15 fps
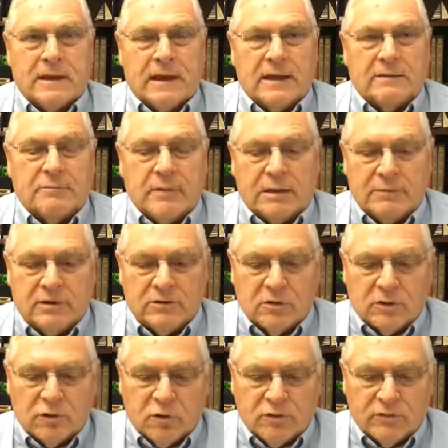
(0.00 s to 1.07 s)
And maybe you
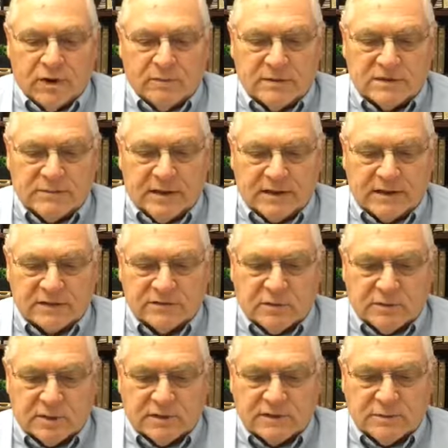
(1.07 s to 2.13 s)
don't know very much about that, so
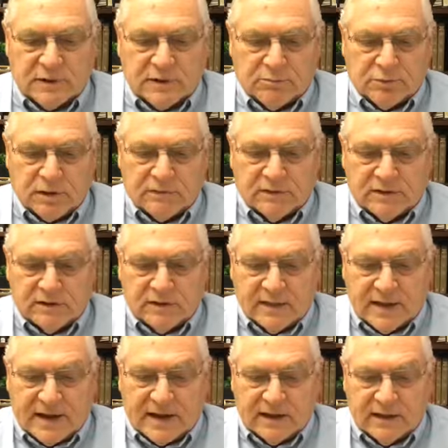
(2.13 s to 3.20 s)
I want to speak briefly to
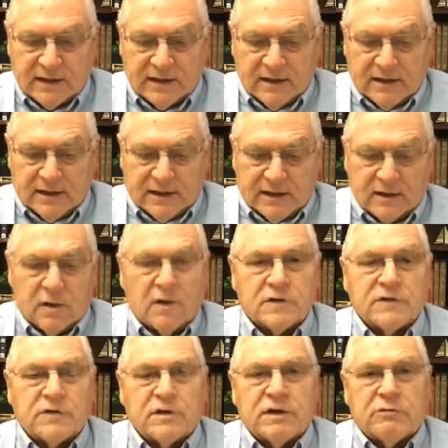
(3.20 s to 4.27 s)
that. And
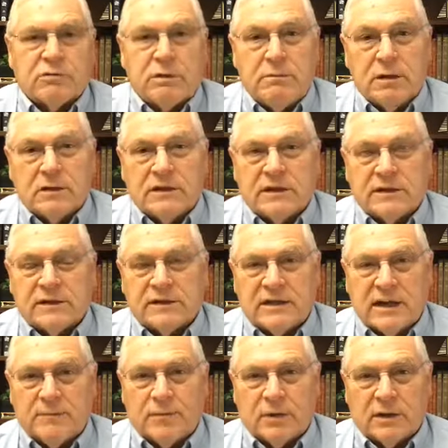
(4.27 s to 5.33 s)
also the rebuilding of the
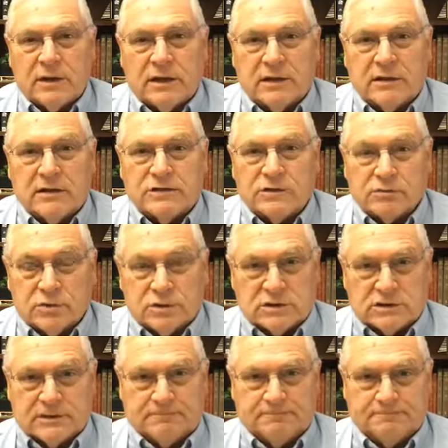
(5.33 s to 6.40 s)
temple in
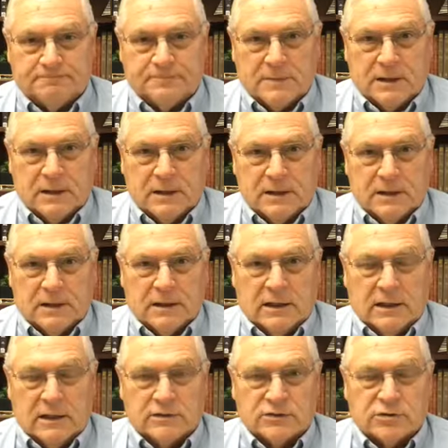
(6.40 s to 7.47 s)
Jerusalem.
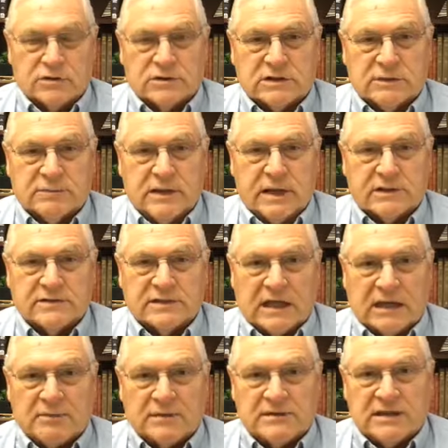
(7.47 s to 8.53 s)
Jerusalem had
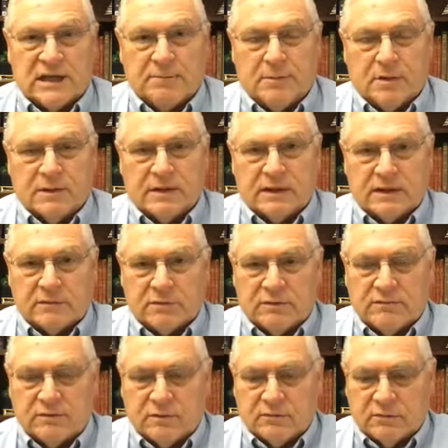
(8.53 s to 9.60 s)
Solomon's temple, and then a
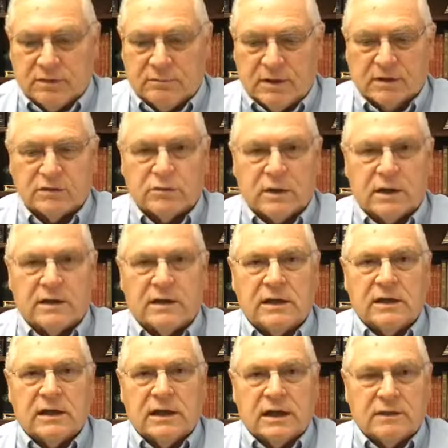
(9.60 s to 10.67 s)
rebuilt one,
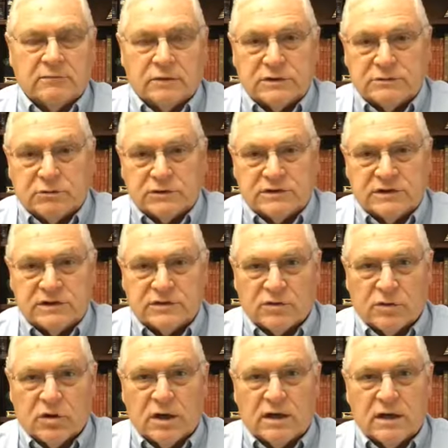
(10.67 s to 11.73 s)
which was
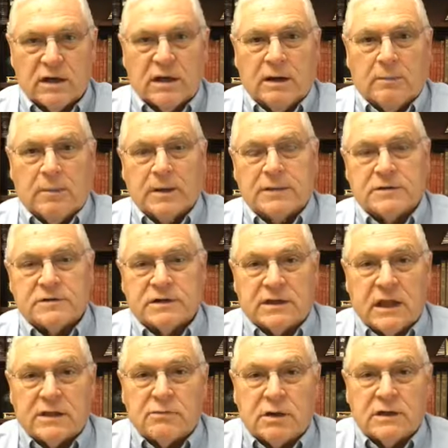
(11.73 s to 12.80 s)
destroyed. But there's
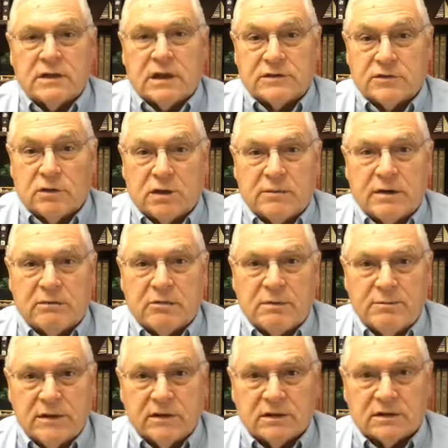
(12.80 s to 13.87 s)
another one that's going to be
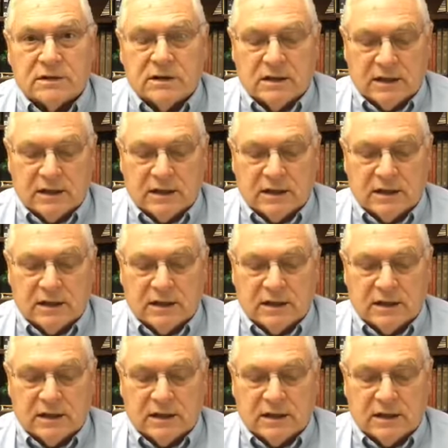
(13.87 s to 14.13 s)
rebuilt.